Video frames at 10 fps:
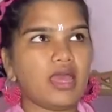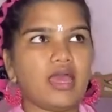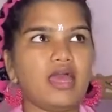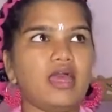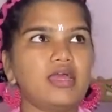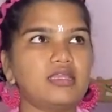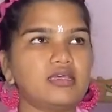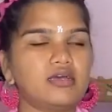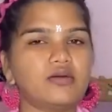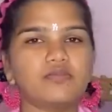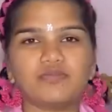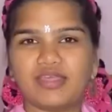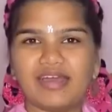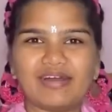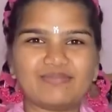And
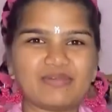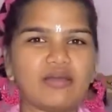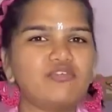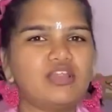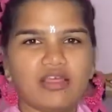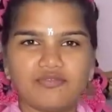I would